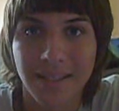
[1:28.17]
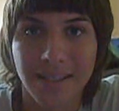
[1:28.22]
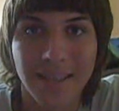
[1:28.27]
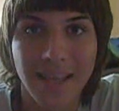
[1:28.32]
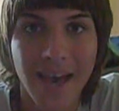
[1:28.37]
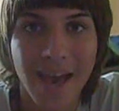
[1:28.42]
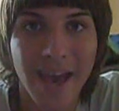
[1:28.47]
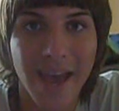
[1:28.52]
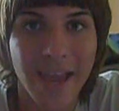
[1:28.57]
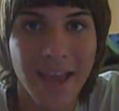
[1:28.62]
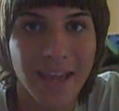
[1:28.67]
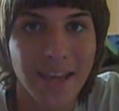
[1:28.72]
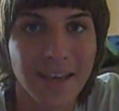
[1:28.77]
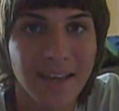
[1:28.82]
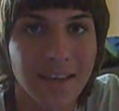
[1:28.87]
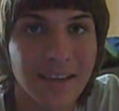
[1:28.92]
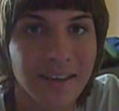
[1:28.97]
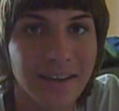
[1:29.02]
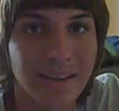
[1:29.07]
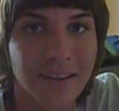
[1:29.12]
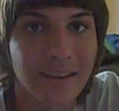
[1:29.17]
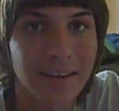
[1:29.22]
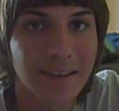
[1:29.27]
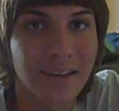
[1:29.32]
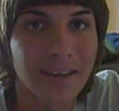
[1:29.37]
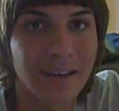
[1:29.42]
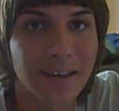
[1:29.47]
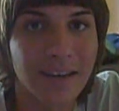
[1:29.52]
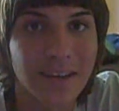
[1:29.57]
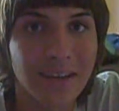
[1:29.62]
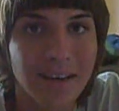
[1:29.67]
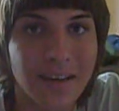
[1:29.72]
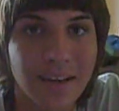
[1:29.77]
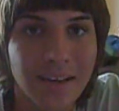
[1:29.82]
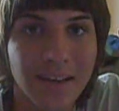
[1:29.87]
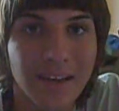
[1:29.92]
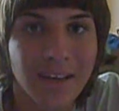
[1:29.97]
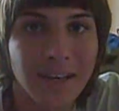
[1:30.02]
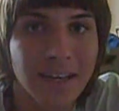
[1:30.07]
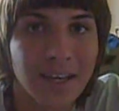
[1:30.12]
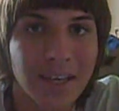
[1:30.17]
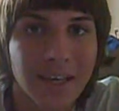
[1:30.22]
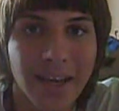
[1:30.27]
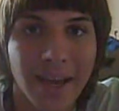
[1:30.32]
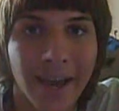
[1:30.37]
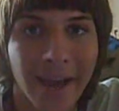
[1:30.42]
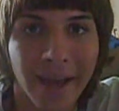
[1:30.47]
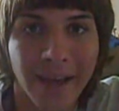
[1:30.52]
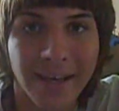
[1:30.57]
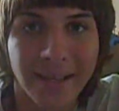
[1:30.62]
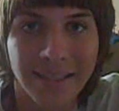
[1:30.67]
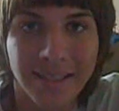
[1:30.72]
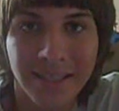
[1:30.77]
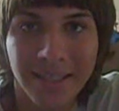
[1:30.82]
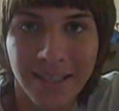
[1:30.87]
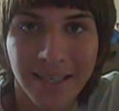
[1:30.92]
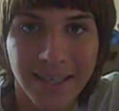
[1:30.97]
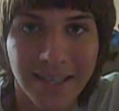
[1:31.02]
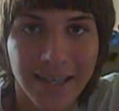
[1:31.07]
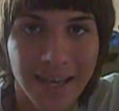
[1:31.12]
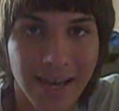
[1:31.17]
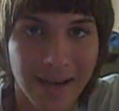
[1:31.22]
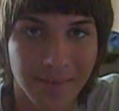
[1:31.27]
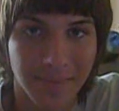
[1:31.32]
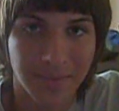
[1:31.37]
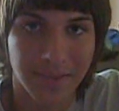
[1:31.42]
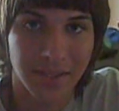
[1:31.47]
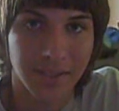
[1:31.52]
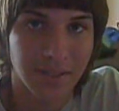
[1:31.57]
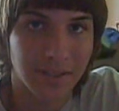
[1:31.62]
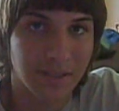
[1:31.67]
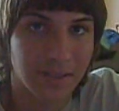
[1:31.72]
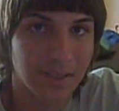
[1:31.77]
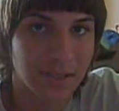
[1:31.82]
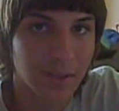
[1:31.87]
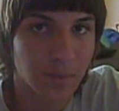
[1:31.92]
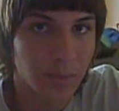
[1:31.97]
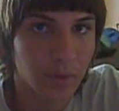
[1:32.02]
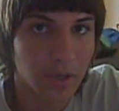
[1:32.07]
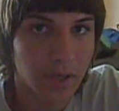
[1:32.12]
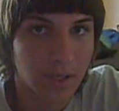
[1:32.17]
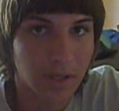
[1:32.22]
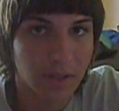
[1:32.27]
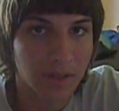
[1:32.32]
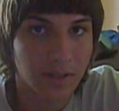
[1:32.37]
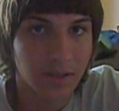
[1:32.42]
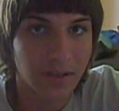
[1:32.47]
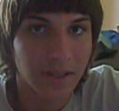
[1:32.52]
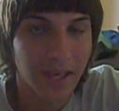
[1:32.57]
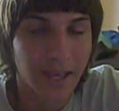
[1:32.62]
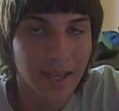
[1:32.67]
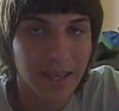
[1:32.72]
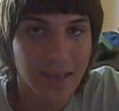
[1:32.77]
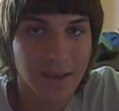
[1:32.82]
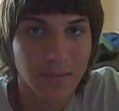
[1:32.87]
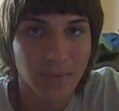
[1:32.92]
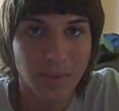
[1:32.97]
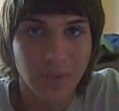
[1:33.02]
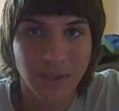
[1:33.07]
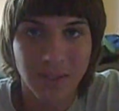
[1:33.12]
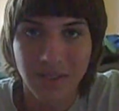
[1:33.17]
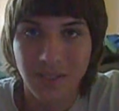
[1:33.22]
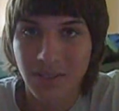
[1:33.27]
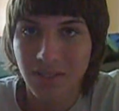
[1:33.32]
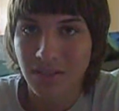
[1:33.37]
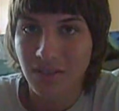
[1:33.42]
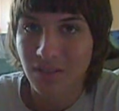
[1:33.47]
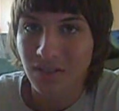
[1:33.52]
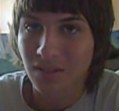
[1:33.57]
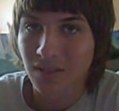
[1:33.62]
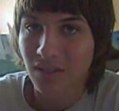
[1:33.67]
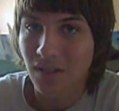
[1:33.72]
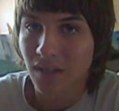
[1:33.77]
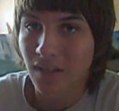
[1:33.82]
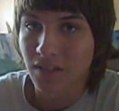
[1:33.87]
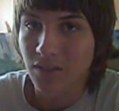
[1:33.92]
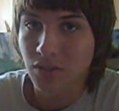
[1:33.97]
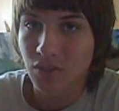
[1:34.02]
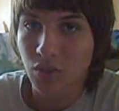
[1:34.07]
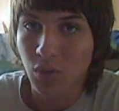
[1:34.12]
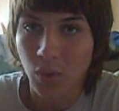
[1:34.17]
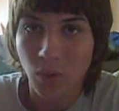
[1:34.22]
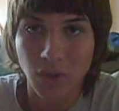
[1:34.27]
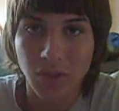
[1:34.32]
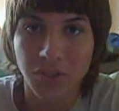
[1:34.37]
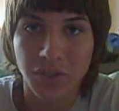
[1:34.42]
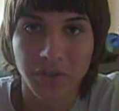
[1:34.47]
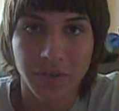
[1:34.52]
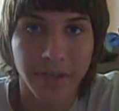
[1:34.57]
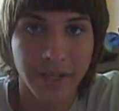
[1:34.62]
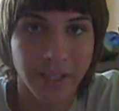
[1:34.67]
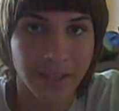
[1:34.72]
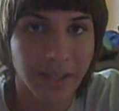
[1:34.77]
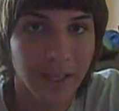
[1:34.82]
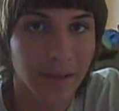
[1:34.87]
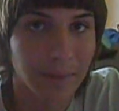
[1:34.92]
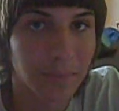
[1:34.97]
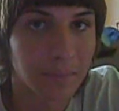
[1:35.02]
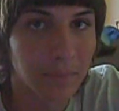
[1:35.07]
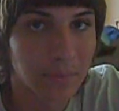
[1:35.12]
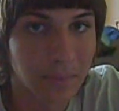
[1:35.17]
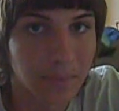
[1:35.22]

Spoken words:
that he had kidnapped someone, that he was torturing them,